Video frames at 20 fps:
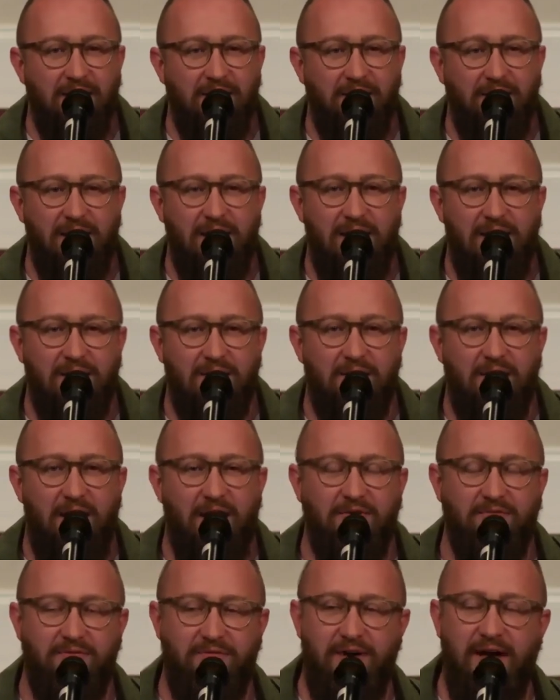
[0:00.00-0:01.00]
the
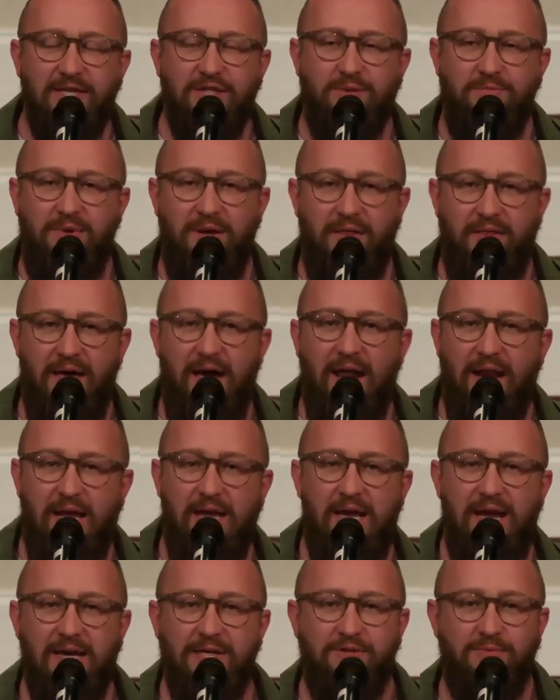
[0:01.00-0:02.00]
investment that
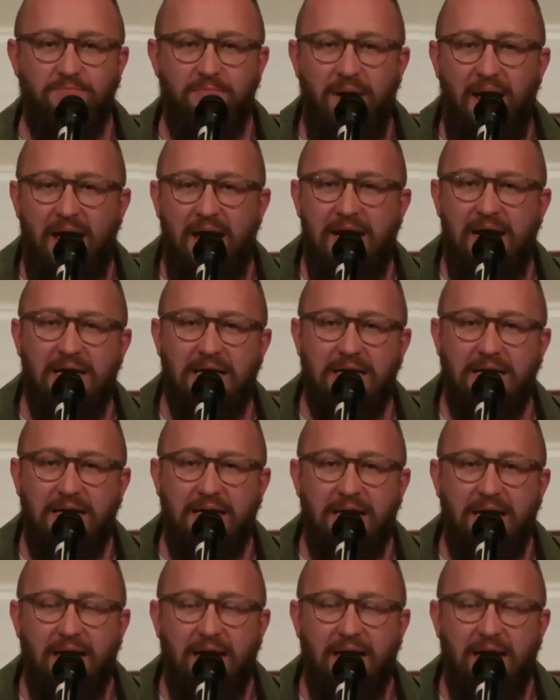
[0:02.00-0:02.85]
He has made